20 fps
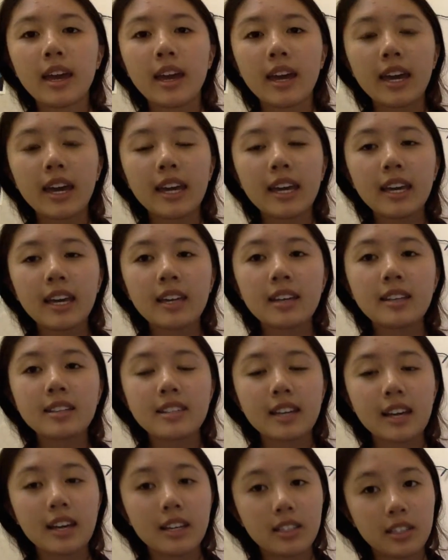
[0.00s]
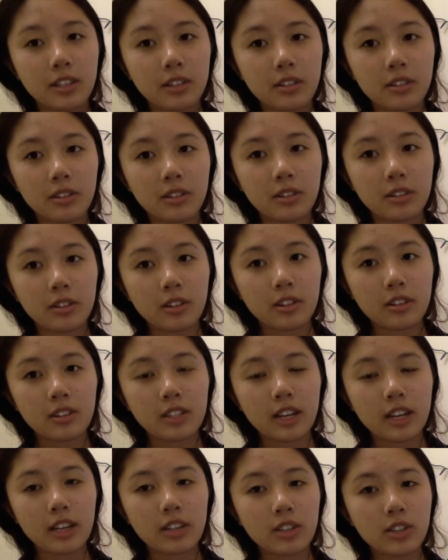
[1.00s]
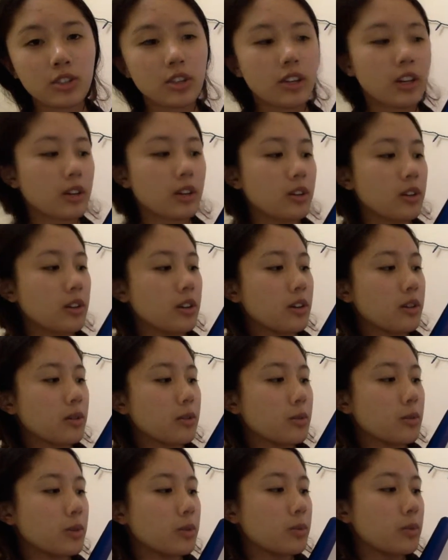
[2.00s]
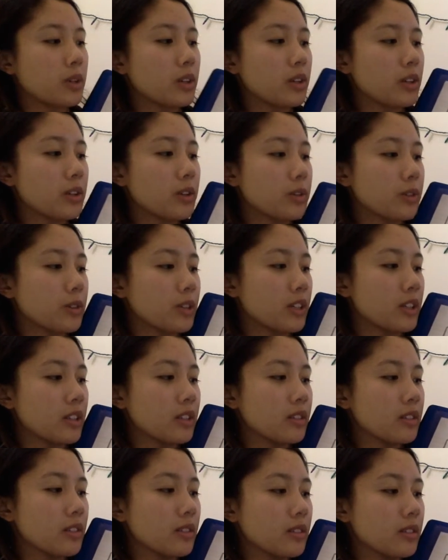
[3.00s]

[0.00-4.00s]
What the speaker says: A dideonucleotide strand would be green.